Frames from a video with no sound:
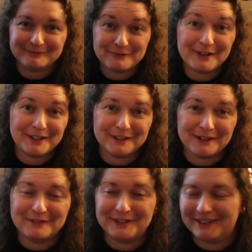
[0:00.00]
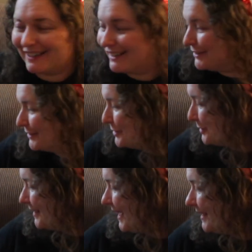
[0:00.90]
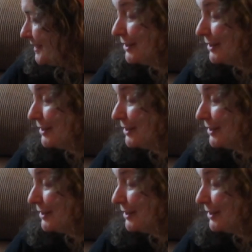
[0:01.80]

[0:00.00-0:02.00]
Very clever. I do enjoy that.